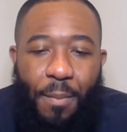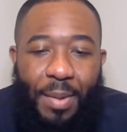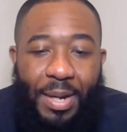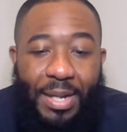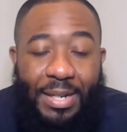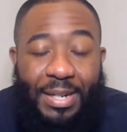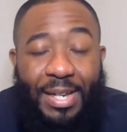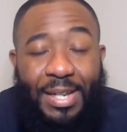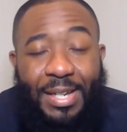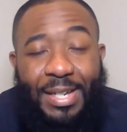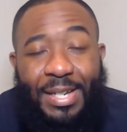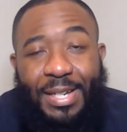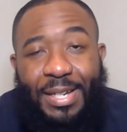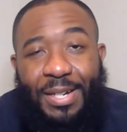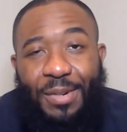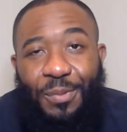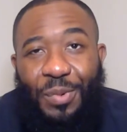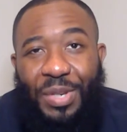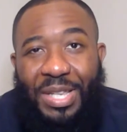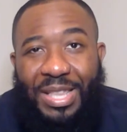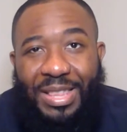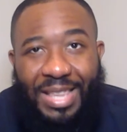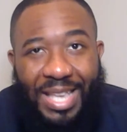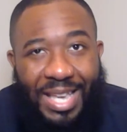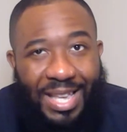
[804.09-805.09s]
But
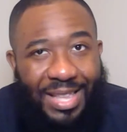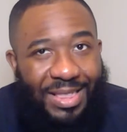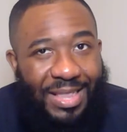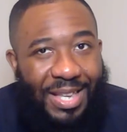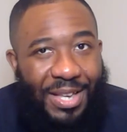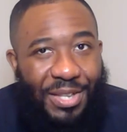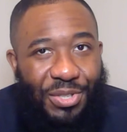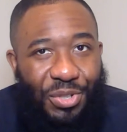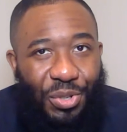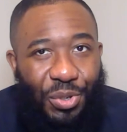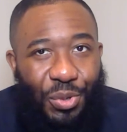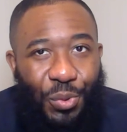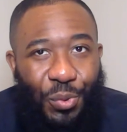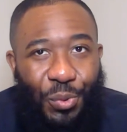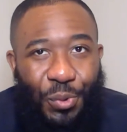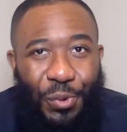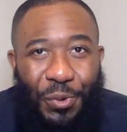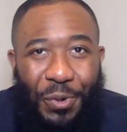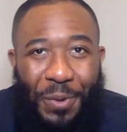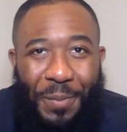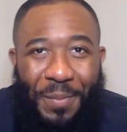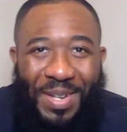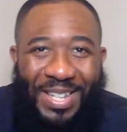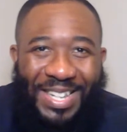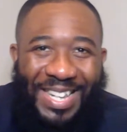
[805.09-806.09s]
we think things are
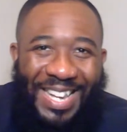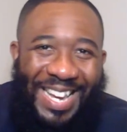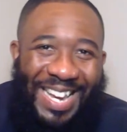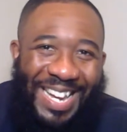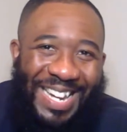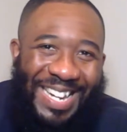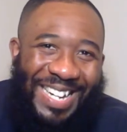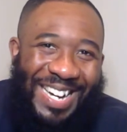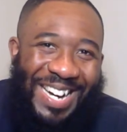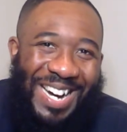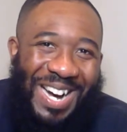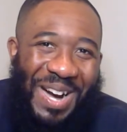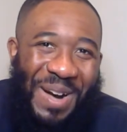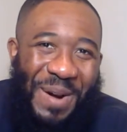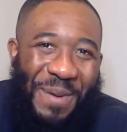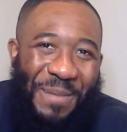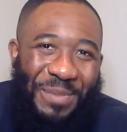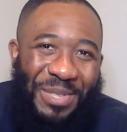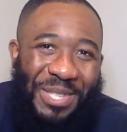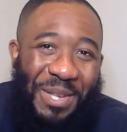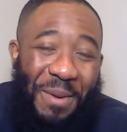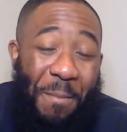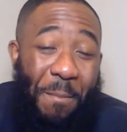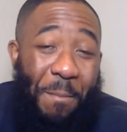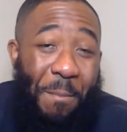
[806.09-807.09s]
cool, but in
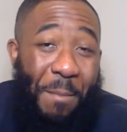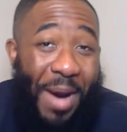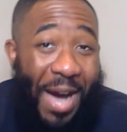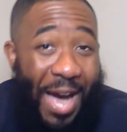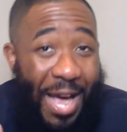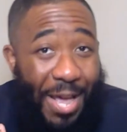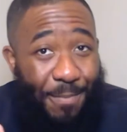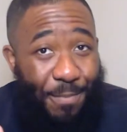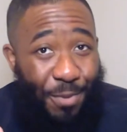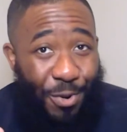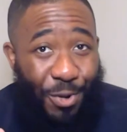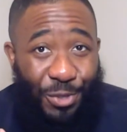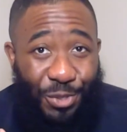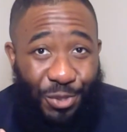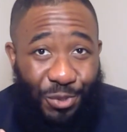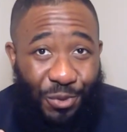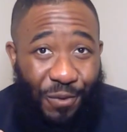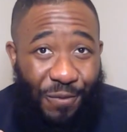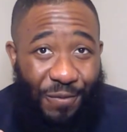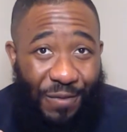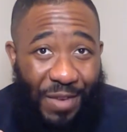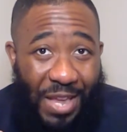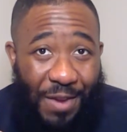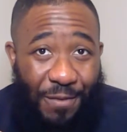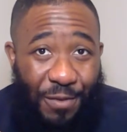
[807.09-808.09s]
comes my personal
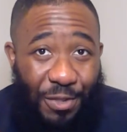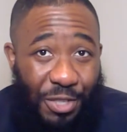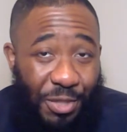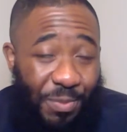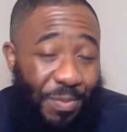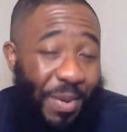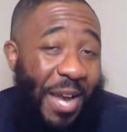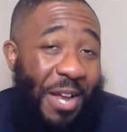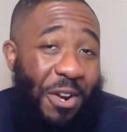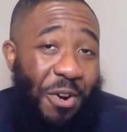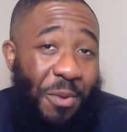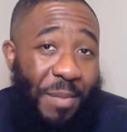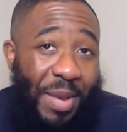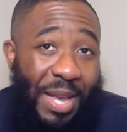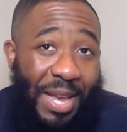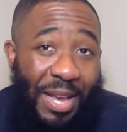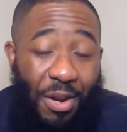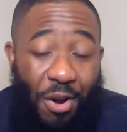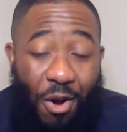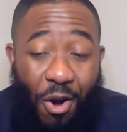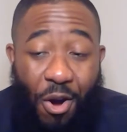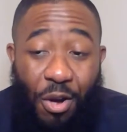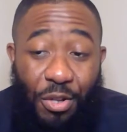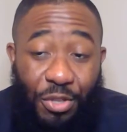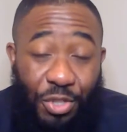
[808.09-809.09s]
favorite Spider-Man
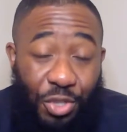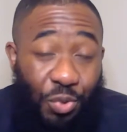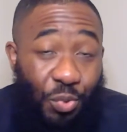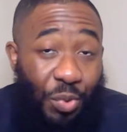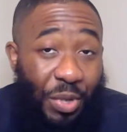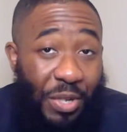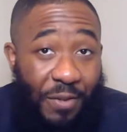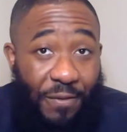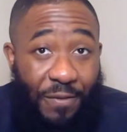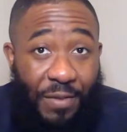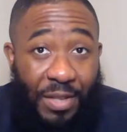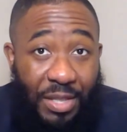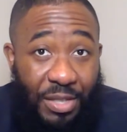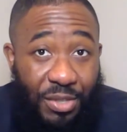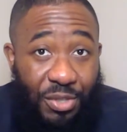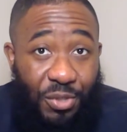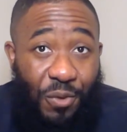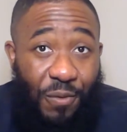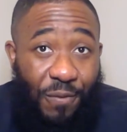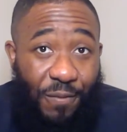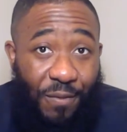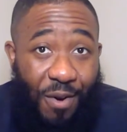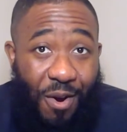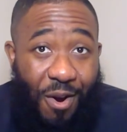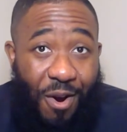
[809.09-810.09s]
on screen villain so
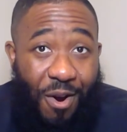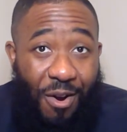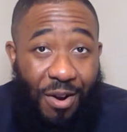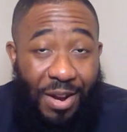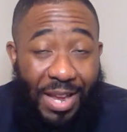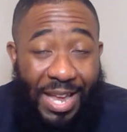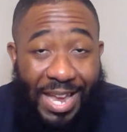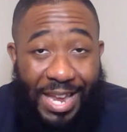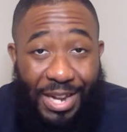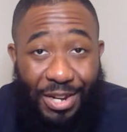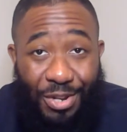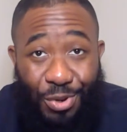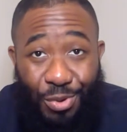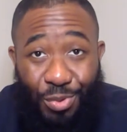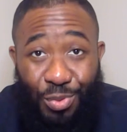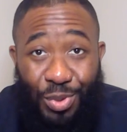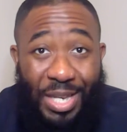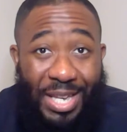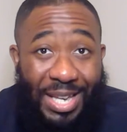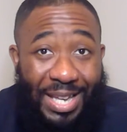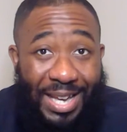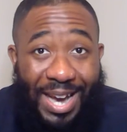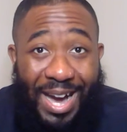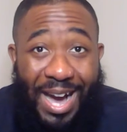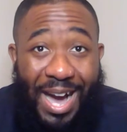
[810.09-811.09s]
far, and
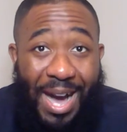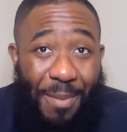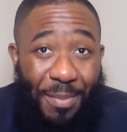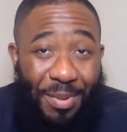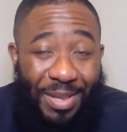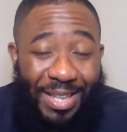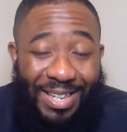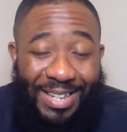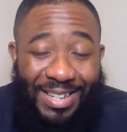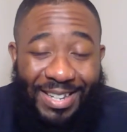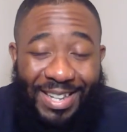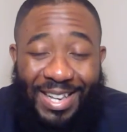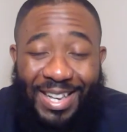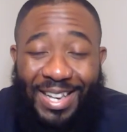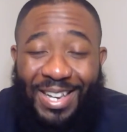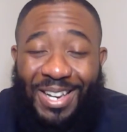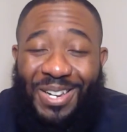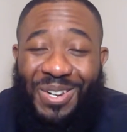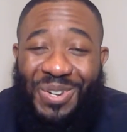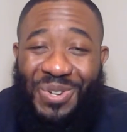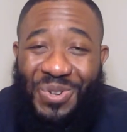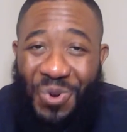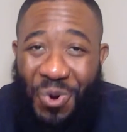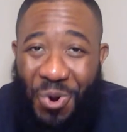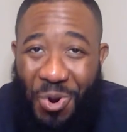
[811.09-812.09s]
Green Goblin,
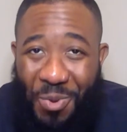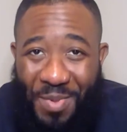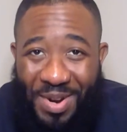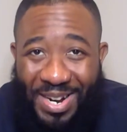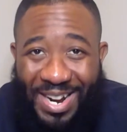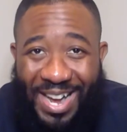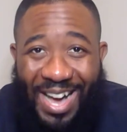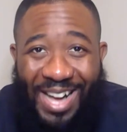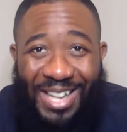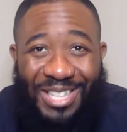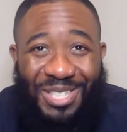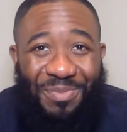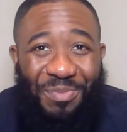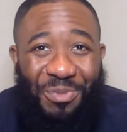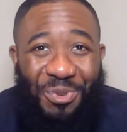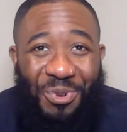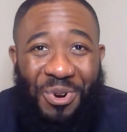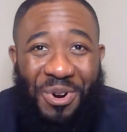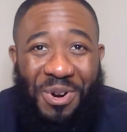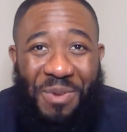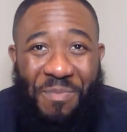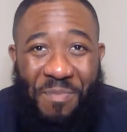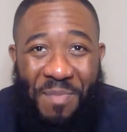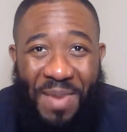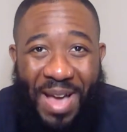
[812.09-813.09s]
Norman
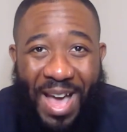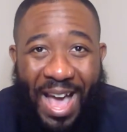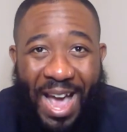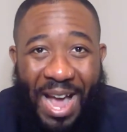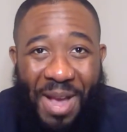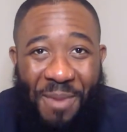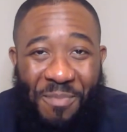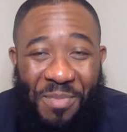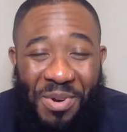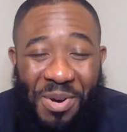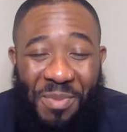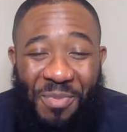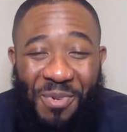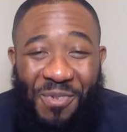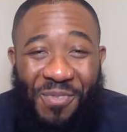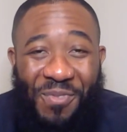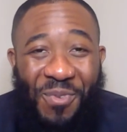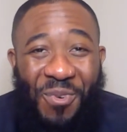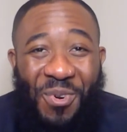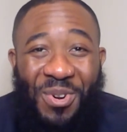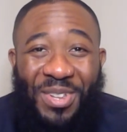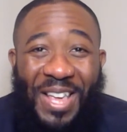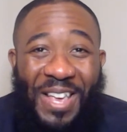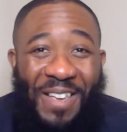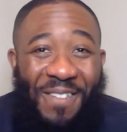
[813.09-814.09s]
Osborn back. But
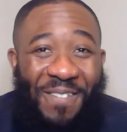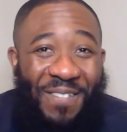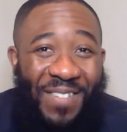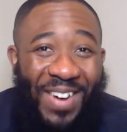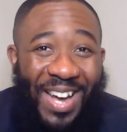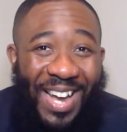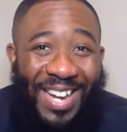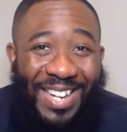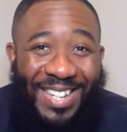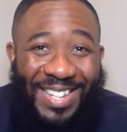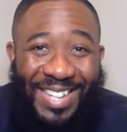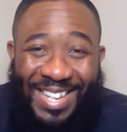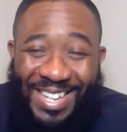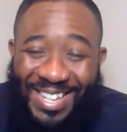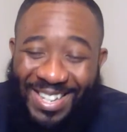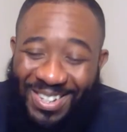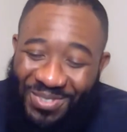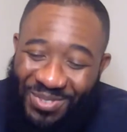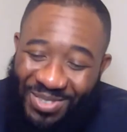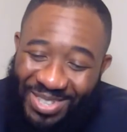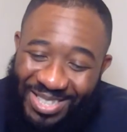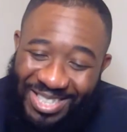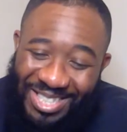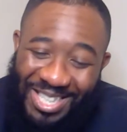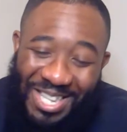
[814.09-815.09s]
before they fight,
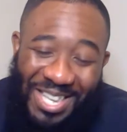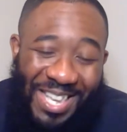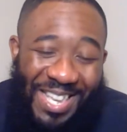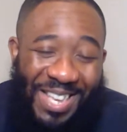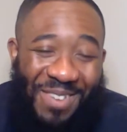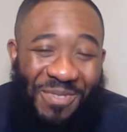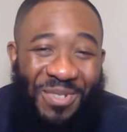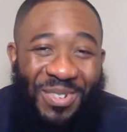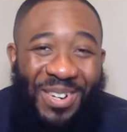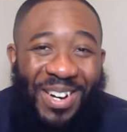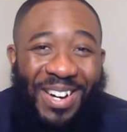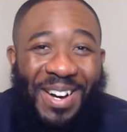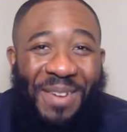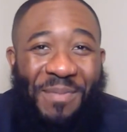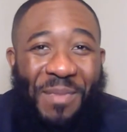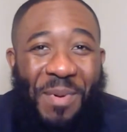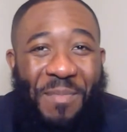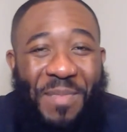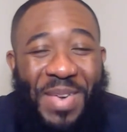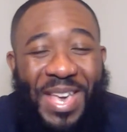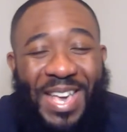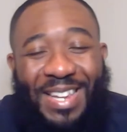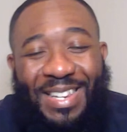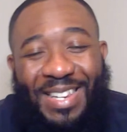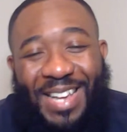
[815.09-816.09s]
we see uh, my
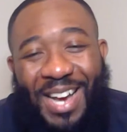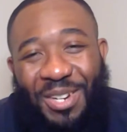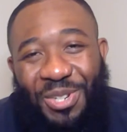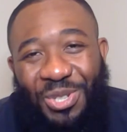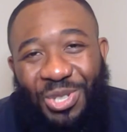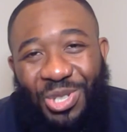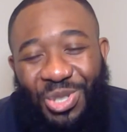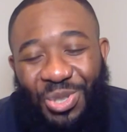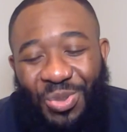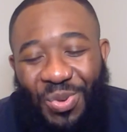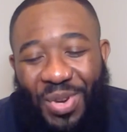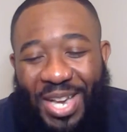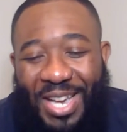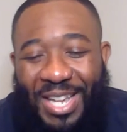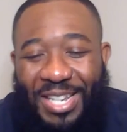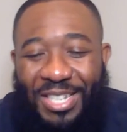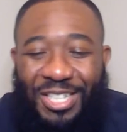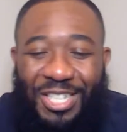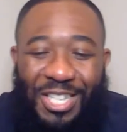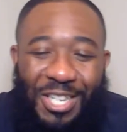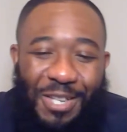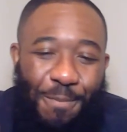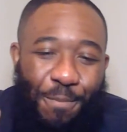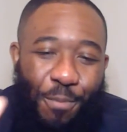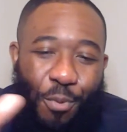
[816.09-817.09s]
man Doctor Strange.
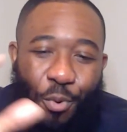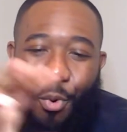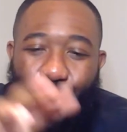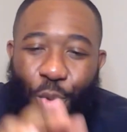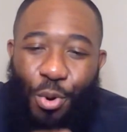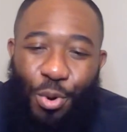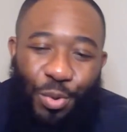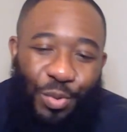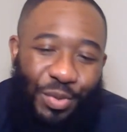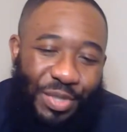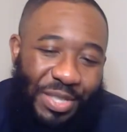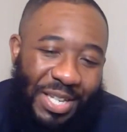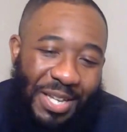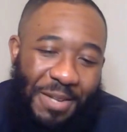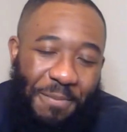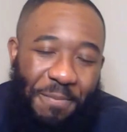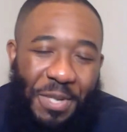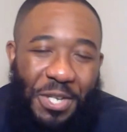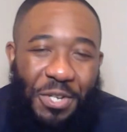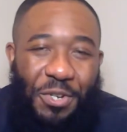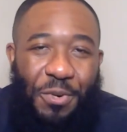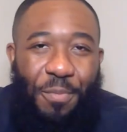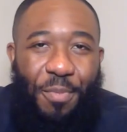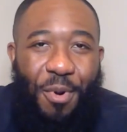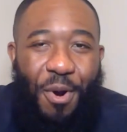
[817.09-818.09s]
He portals in
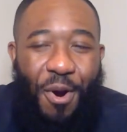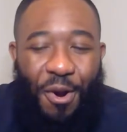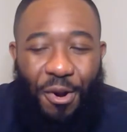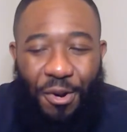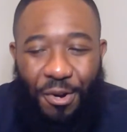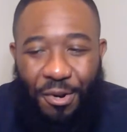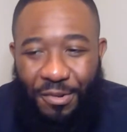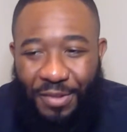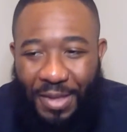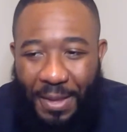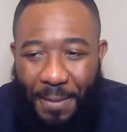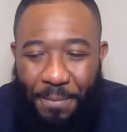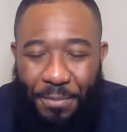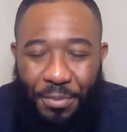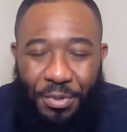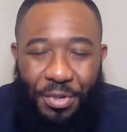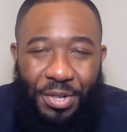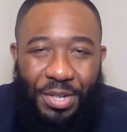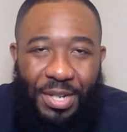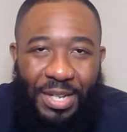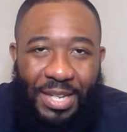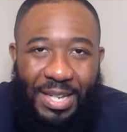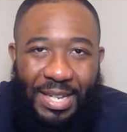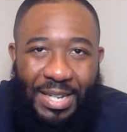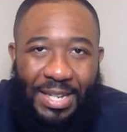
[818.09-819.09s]
Peter Parker. They
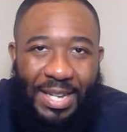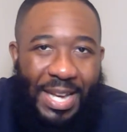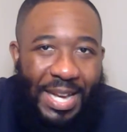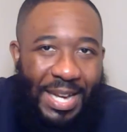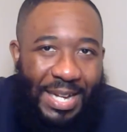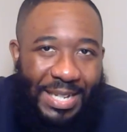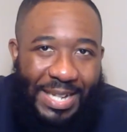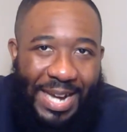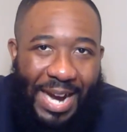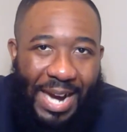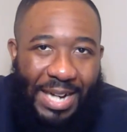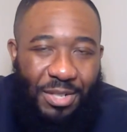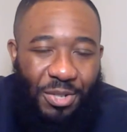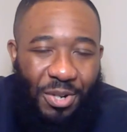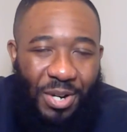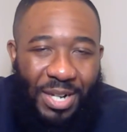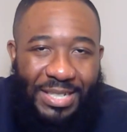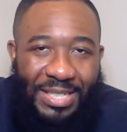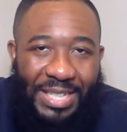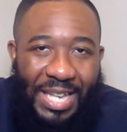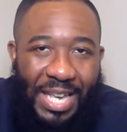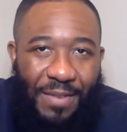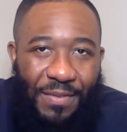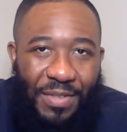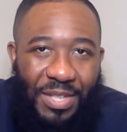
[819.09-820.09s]
put in Doctor
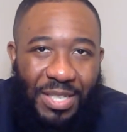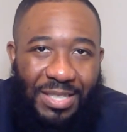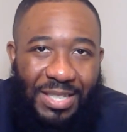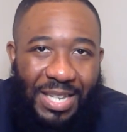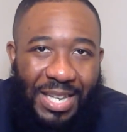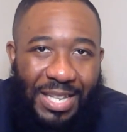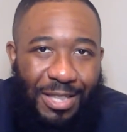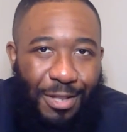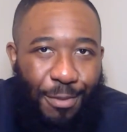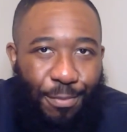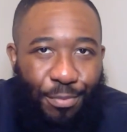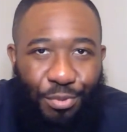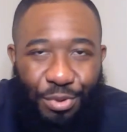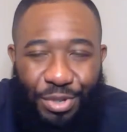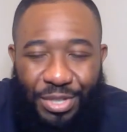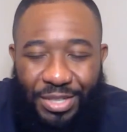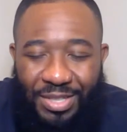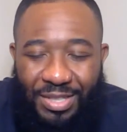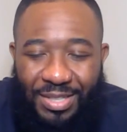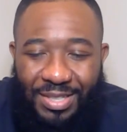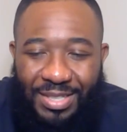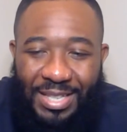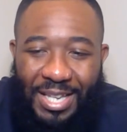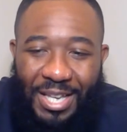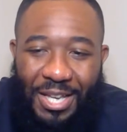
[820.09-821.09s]
Octavius in the
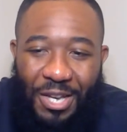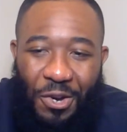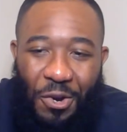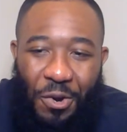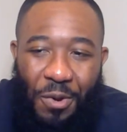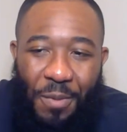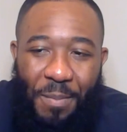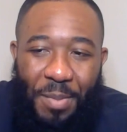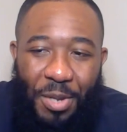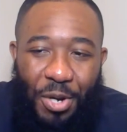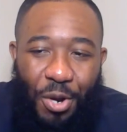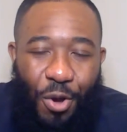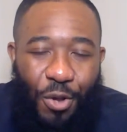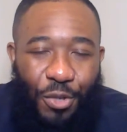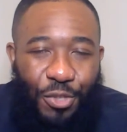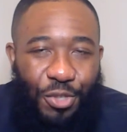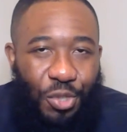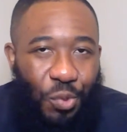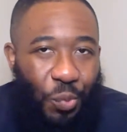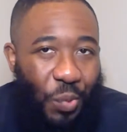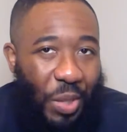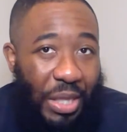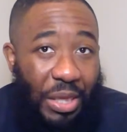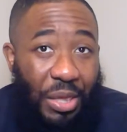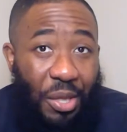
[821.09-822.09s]
prison cell, but also
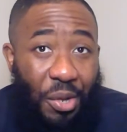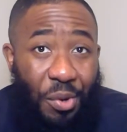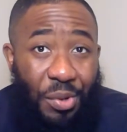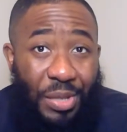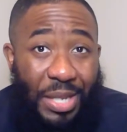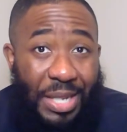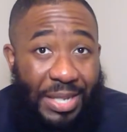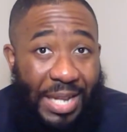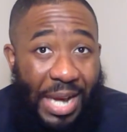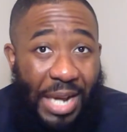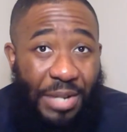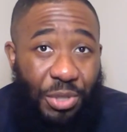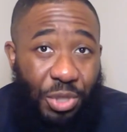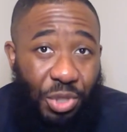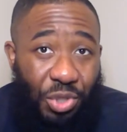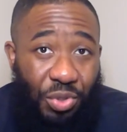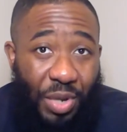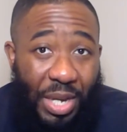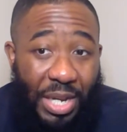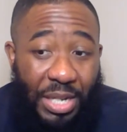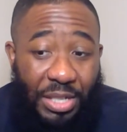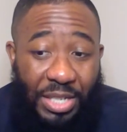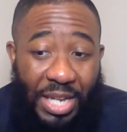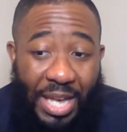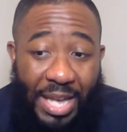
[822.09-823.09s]
we learn that Doctor
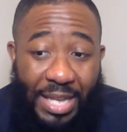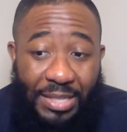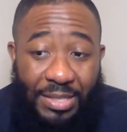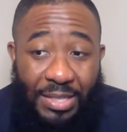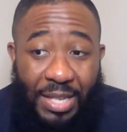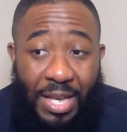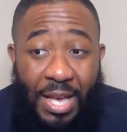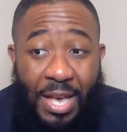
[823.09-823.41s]
Strange has